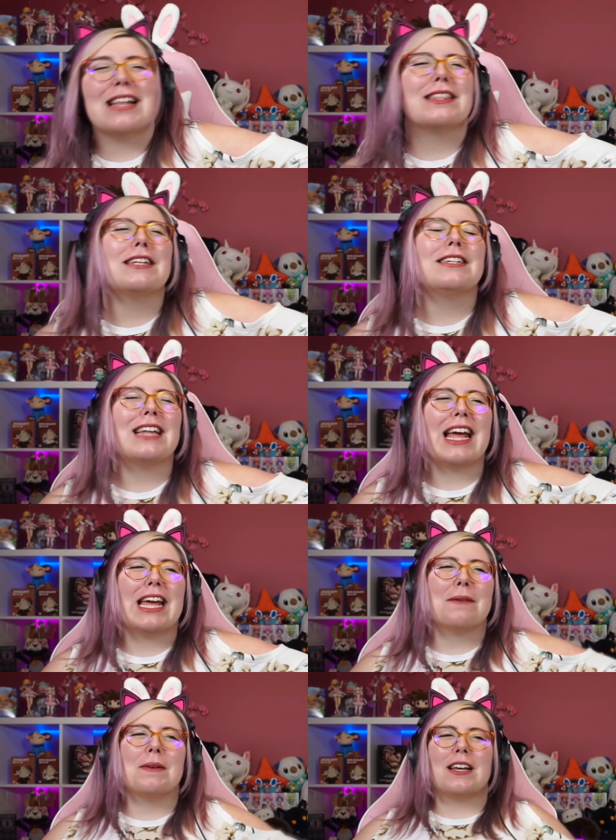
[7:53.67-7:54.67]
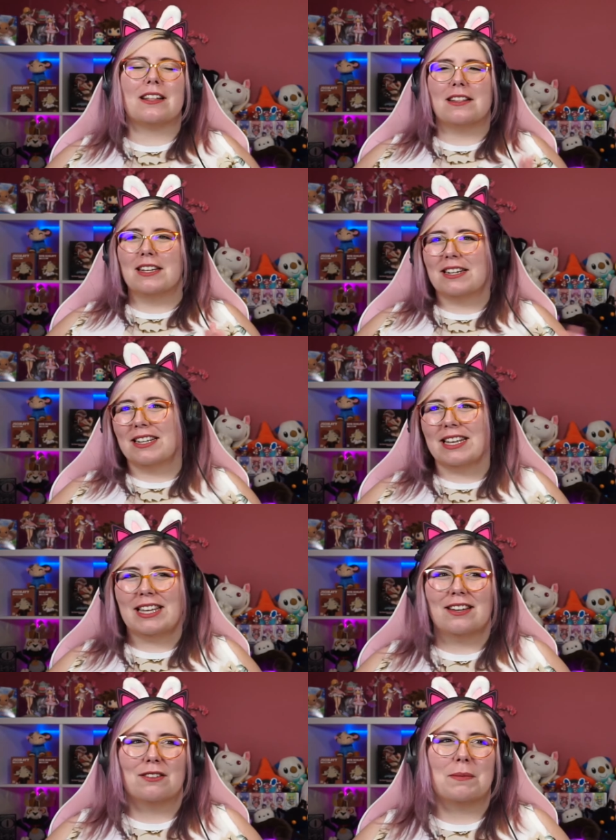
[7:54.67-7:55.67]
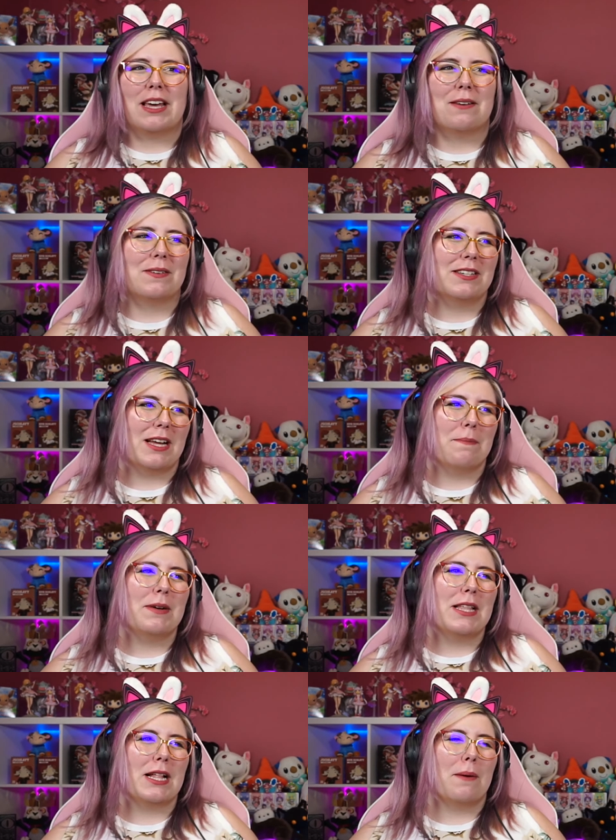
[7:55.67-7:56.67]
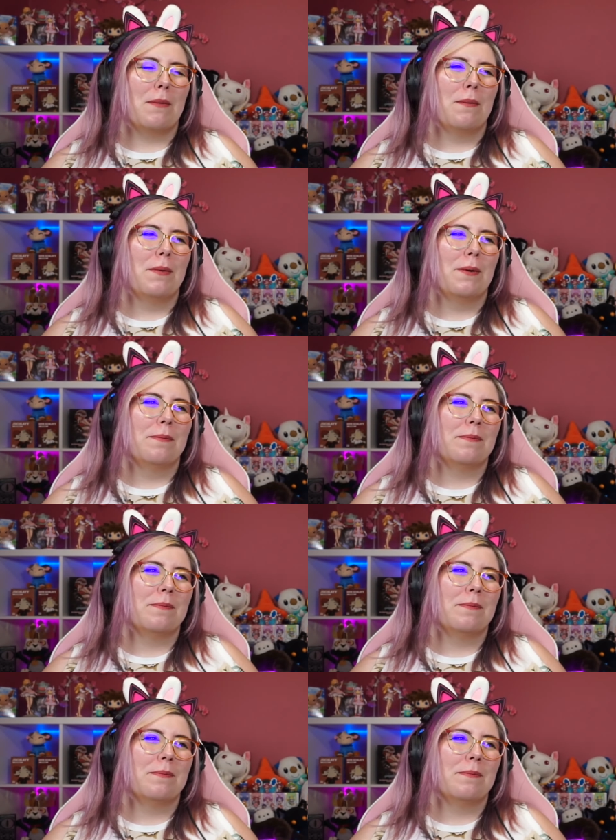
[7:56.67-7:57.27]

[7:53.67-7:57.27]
the name literally kills me every time. Banana boom boom.